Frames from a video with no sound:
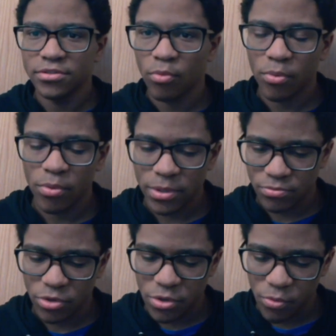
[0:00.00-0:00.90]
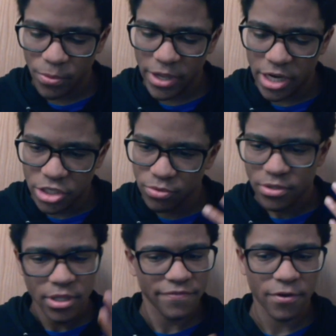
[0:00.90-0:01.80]
What, what, what, are we gonna do
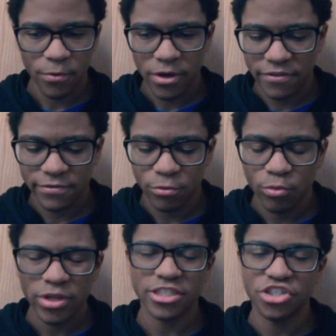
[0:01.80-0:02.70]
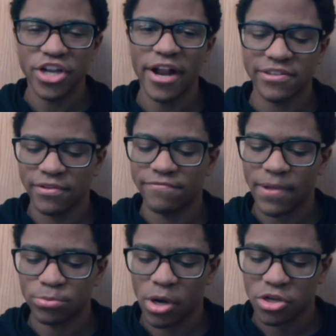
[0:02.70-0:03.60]
if they're willing to, willing to change the flip
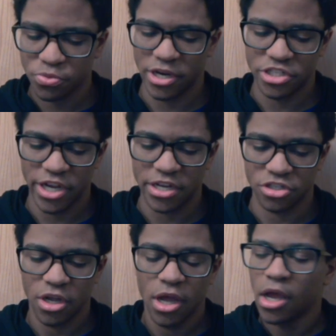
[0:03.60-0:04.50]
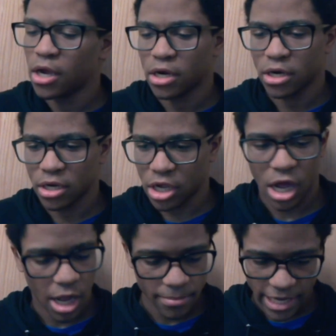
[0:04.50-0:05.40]
flops? What else are we gonna change?
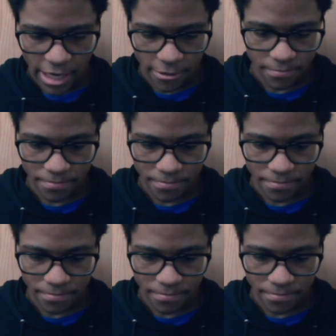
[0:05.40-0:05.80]
Calm down.